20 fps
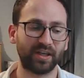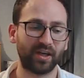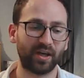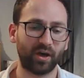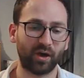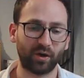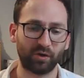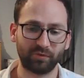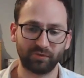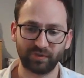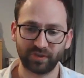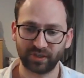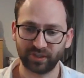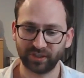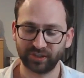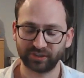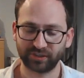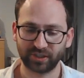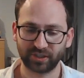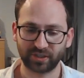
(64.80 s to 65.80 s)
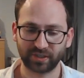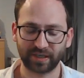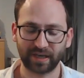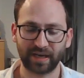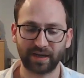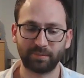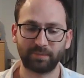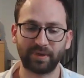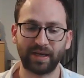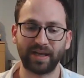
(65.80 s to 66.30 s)
of the research
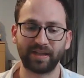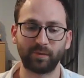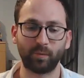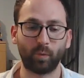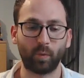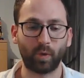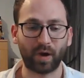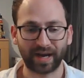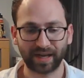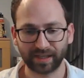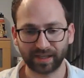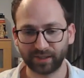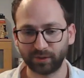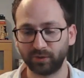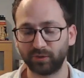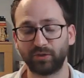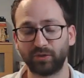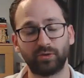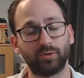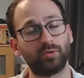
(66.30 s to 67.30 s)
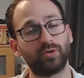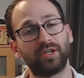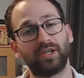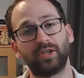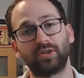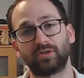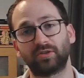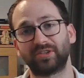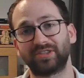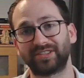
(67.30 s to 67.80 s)
gap and why you really
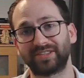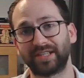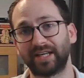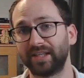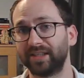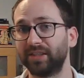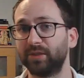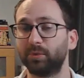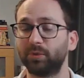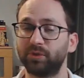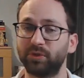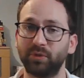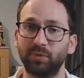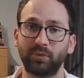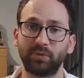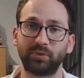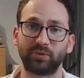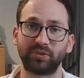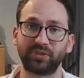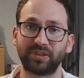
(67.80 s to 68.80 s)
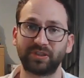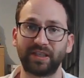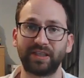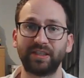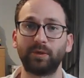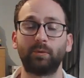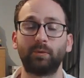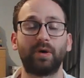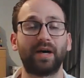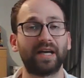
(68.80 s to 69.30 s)
should study what you want to study,
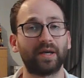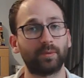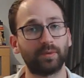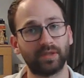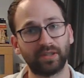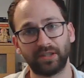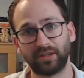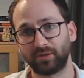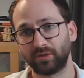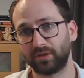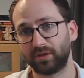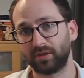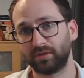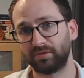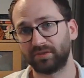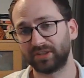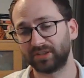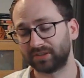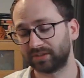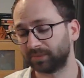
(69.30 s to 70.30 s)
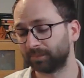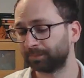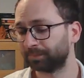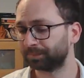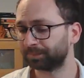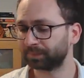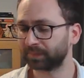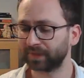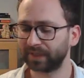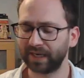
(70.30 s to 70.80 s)
why we need to know this.
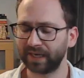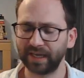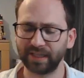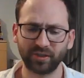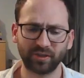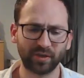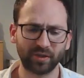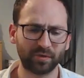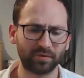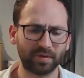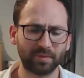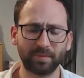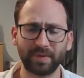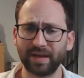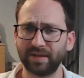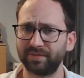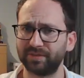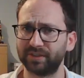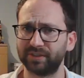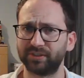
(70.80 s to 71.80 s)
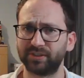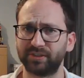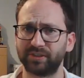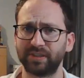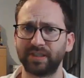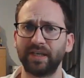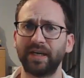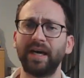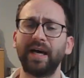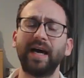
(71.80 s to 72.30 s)
And you know the methods.
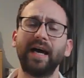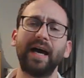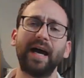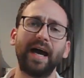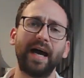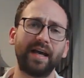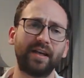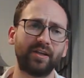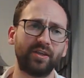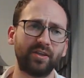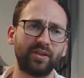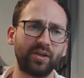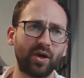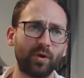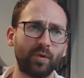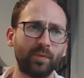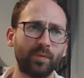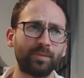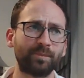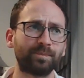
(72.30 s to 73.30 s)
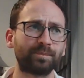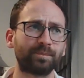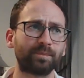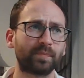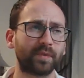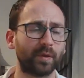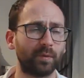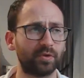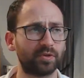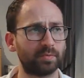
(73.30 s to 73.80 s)
And you know
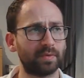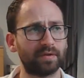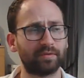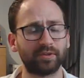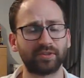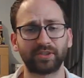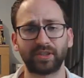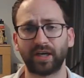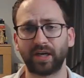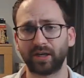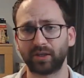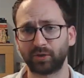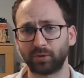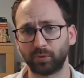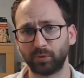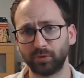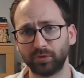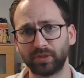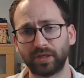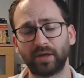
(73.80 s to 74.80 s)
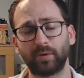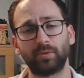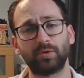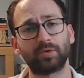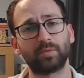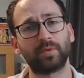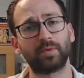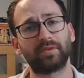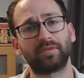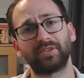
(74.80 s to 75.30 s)
which methods are good and which
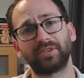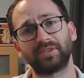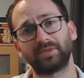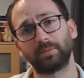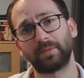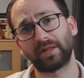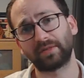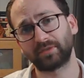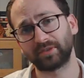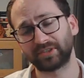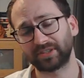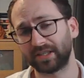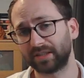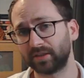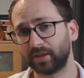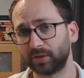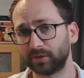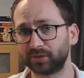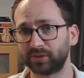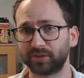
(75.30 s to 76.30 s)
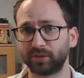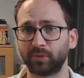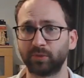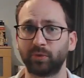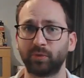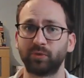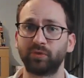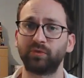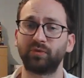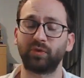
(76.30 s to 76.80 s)
methods are not so
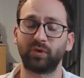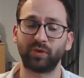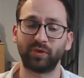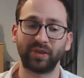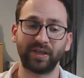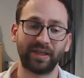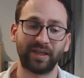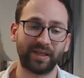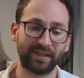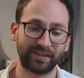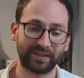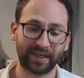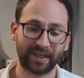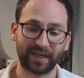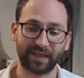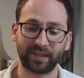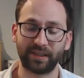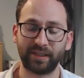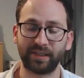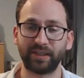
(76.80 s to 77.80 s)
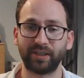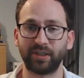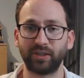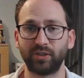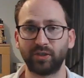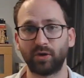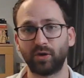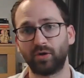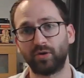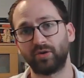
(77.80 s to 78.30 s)
good for tackling
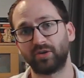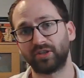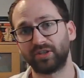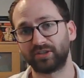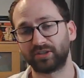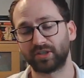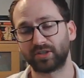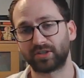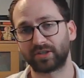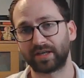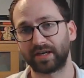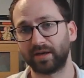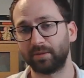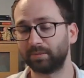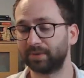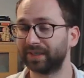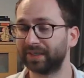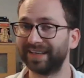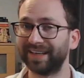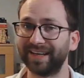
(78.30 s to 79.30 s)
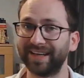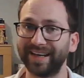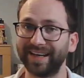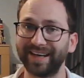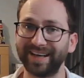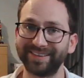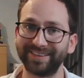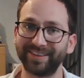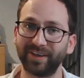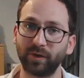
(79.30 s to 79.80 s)
your research gap.
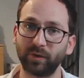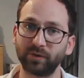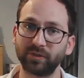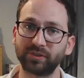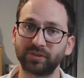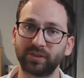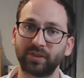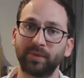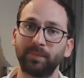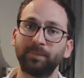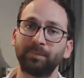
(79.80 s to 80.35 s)
And also